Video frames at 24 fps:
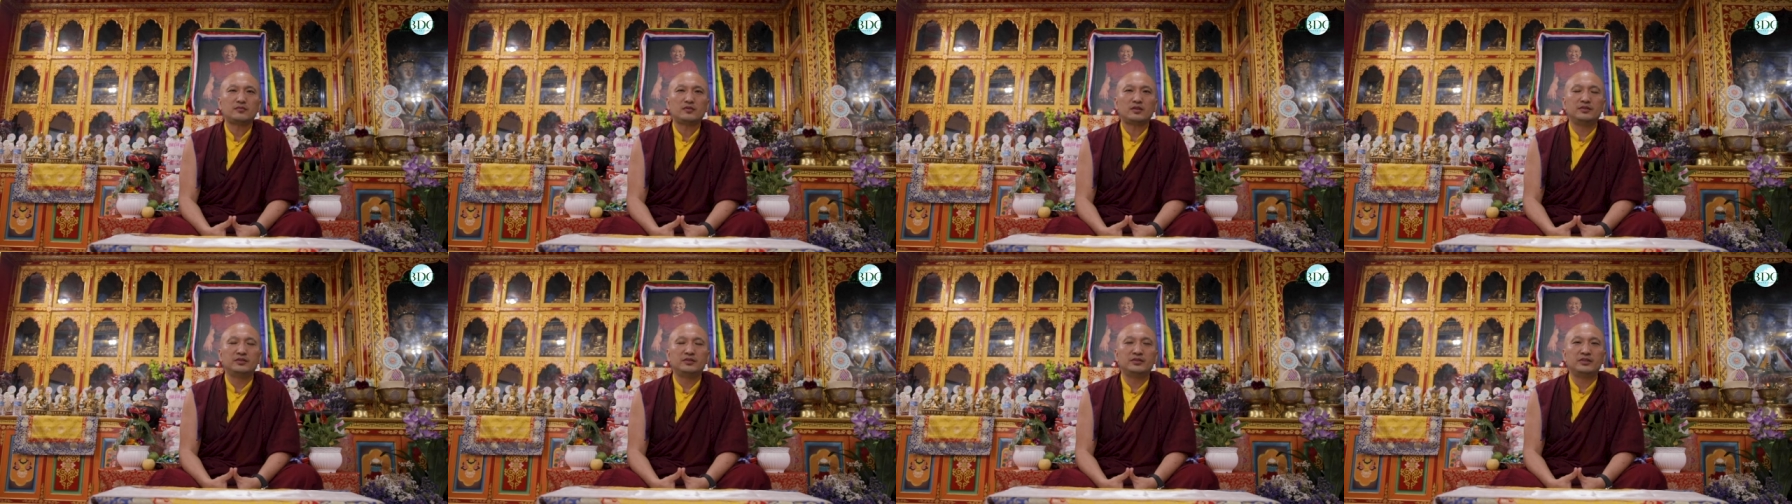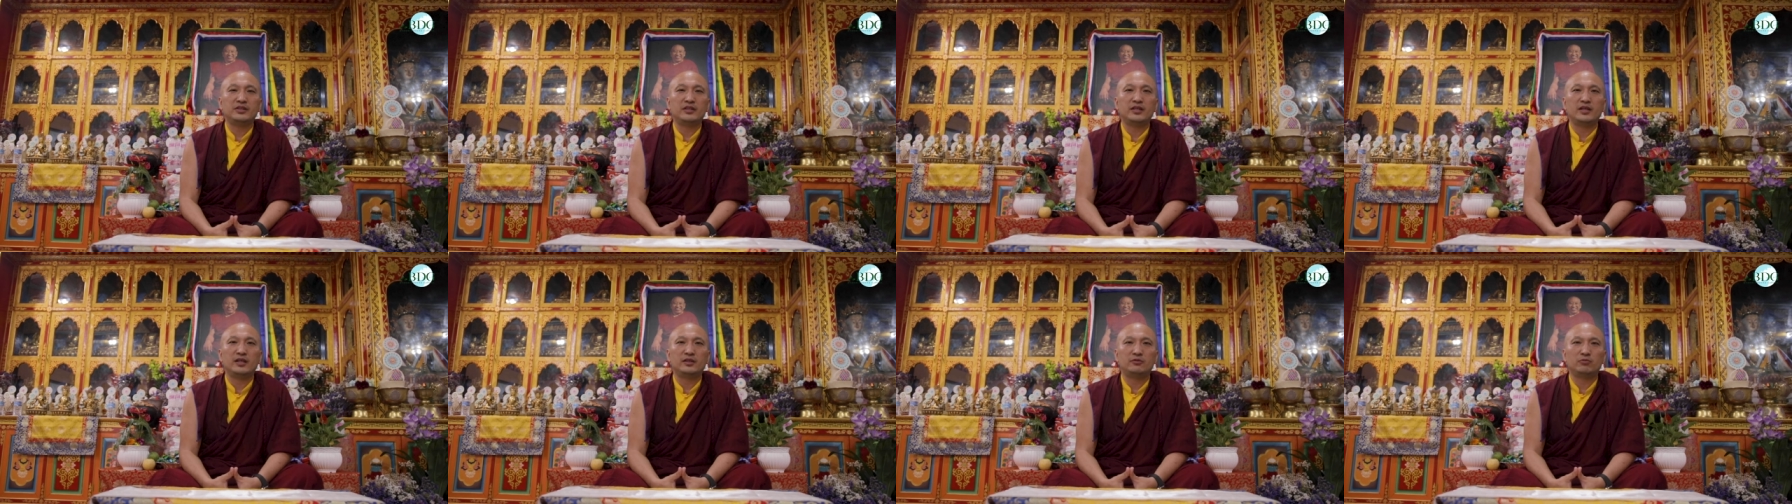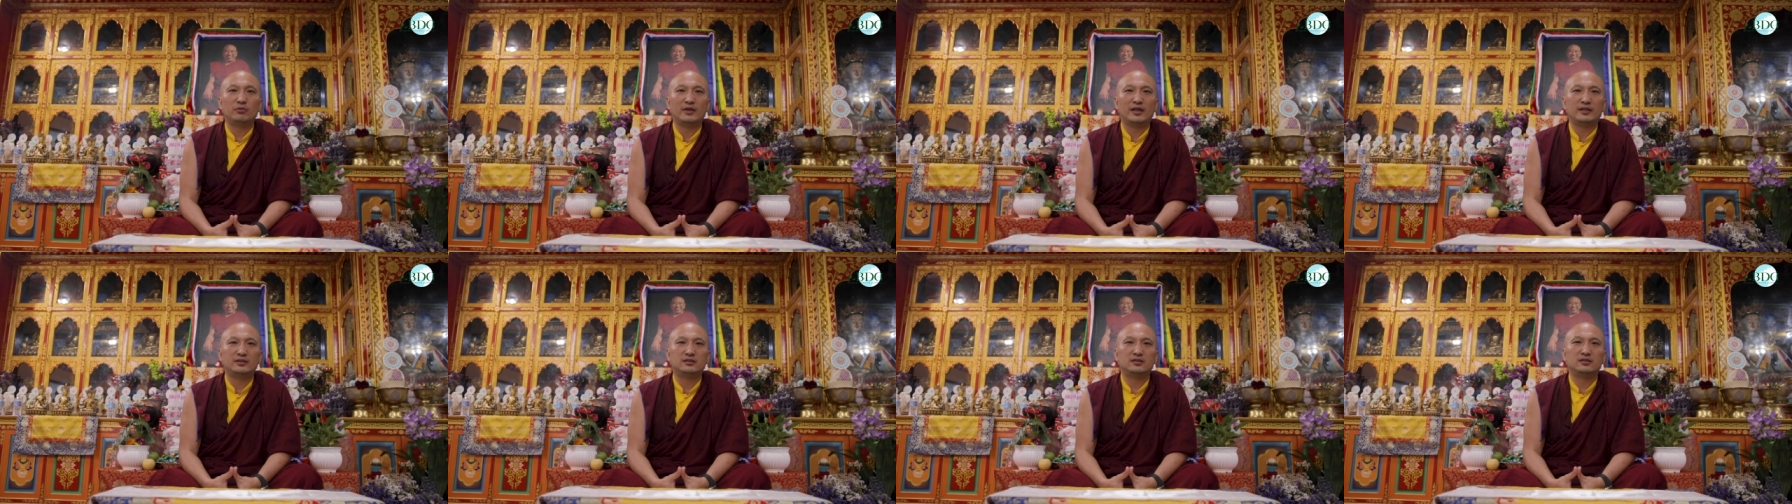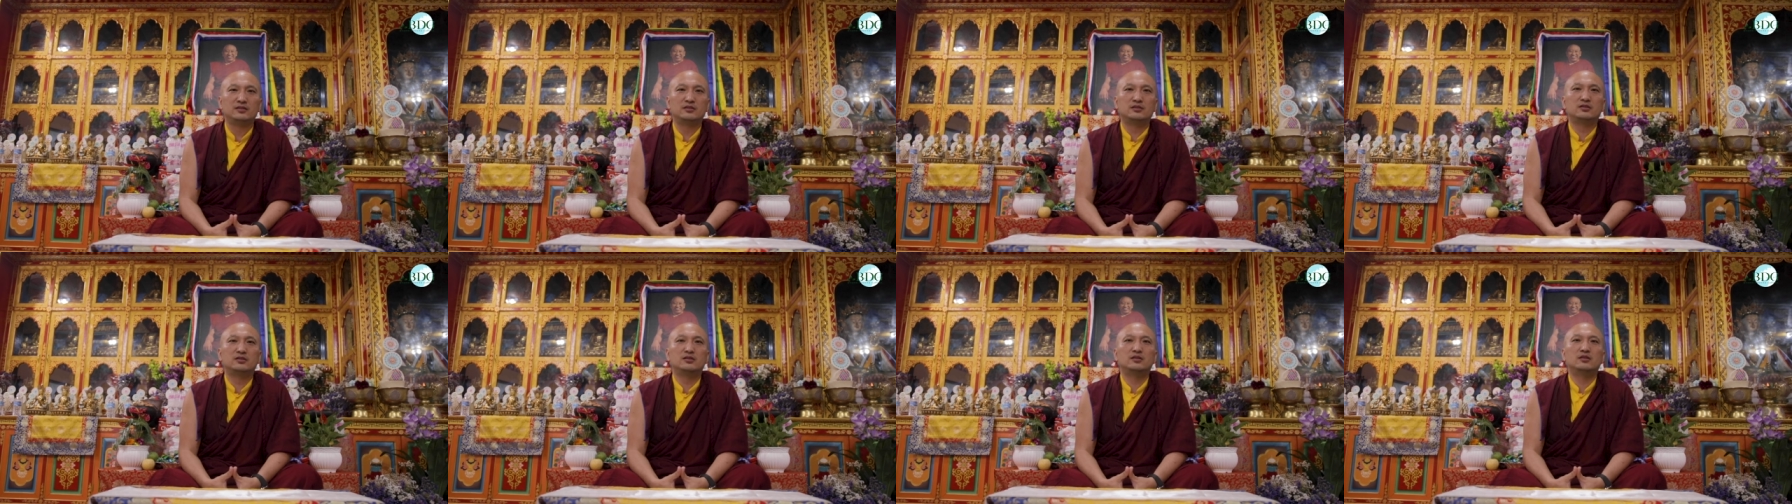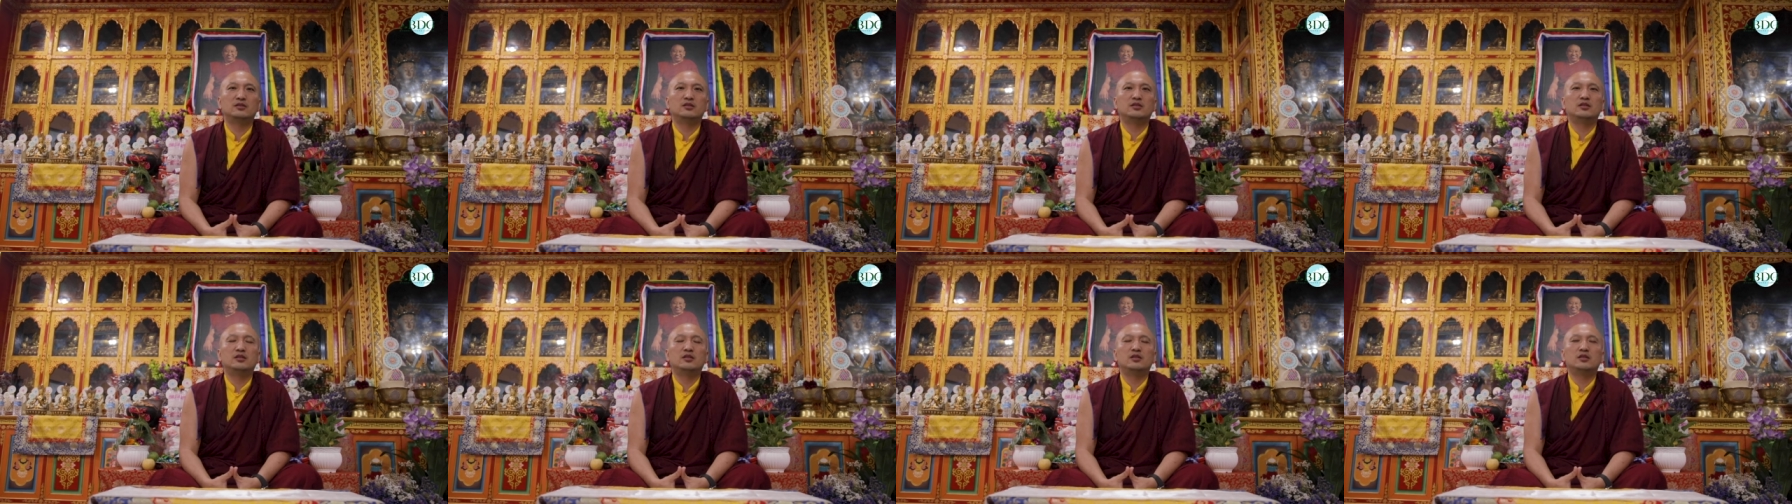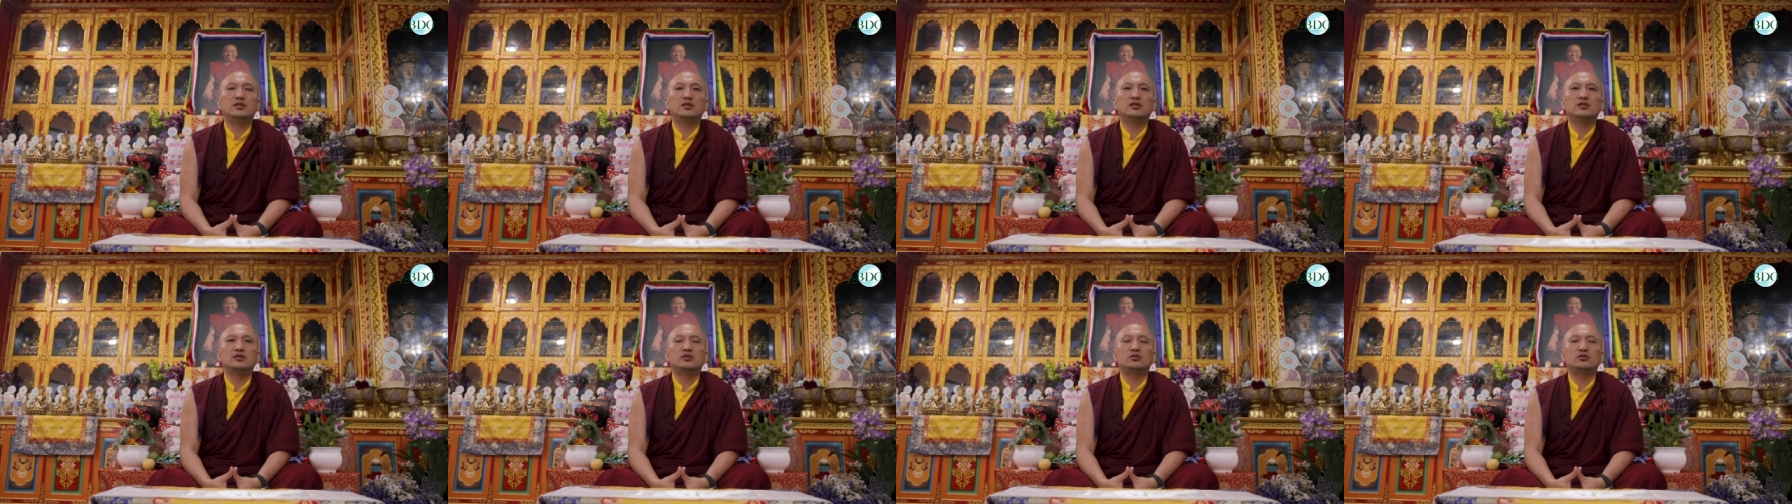their advices.
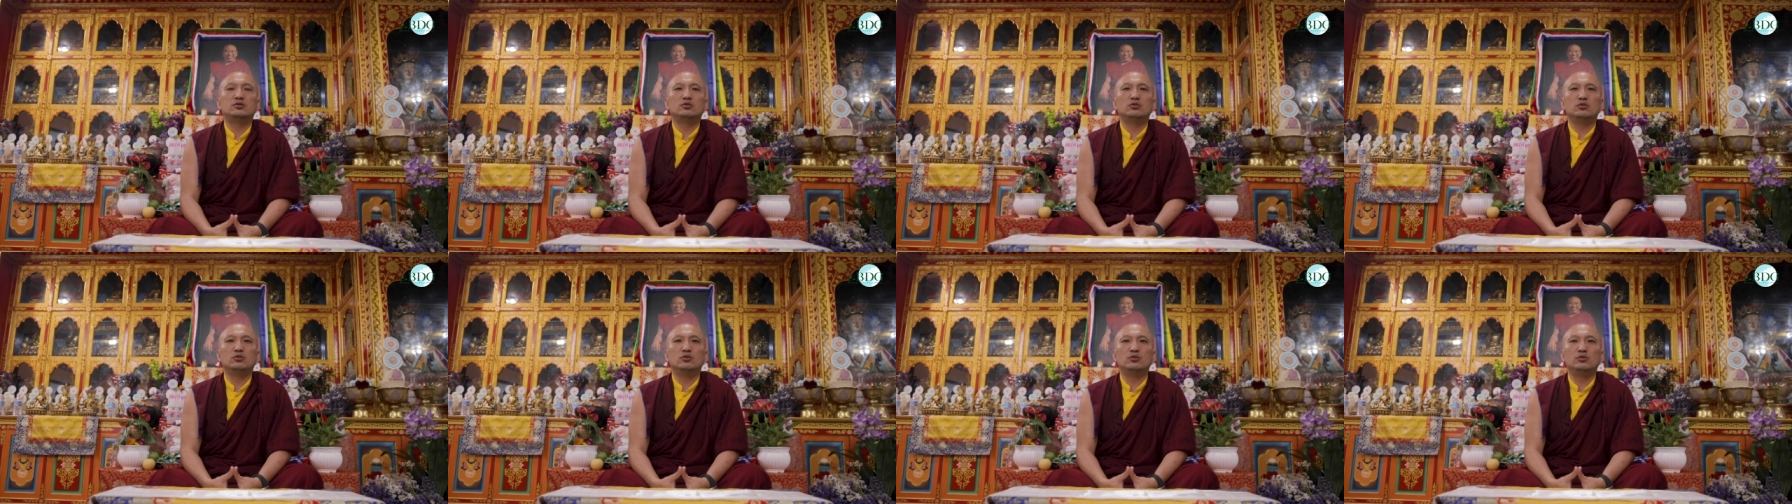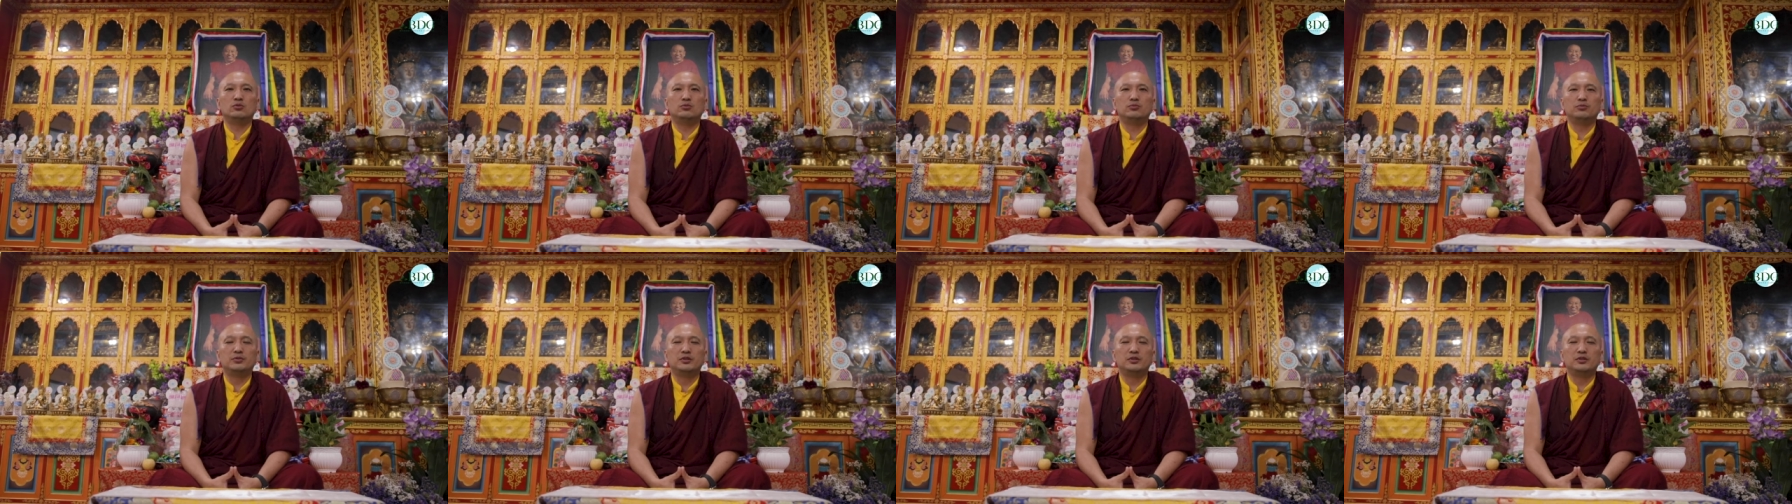So